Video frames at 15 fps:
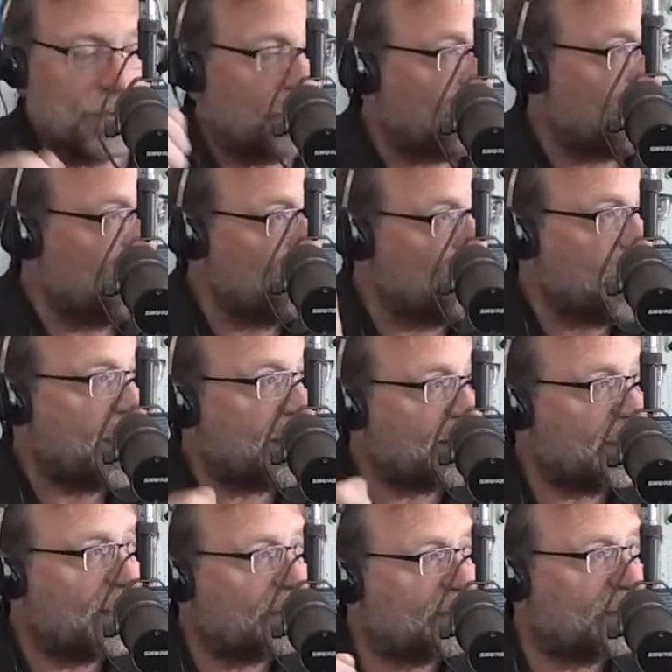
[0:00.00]
they're going to make
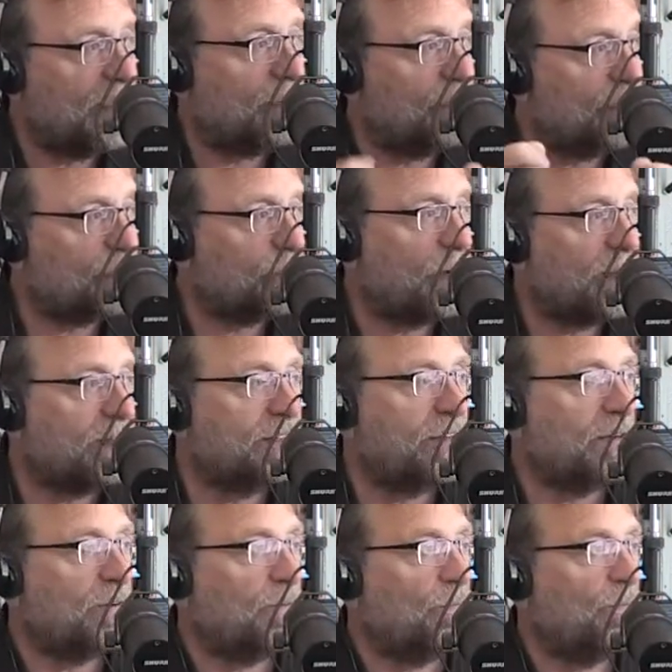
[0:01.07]
that sandwich right
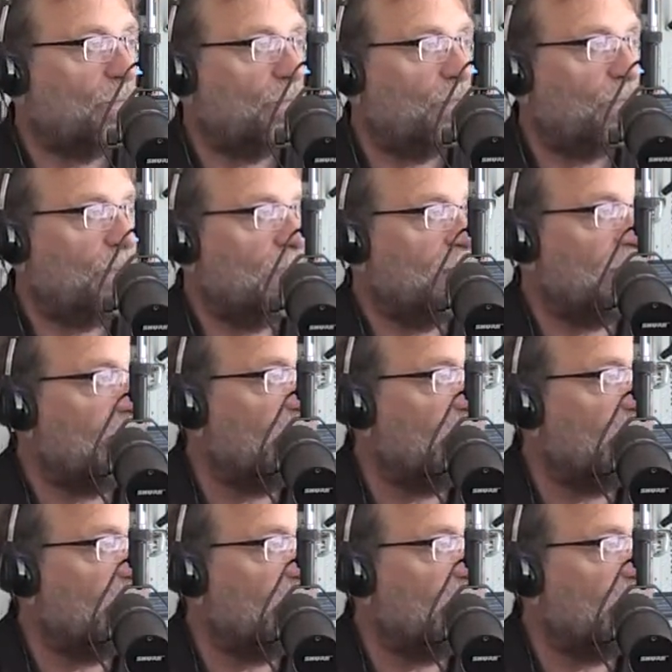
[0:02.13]
there in the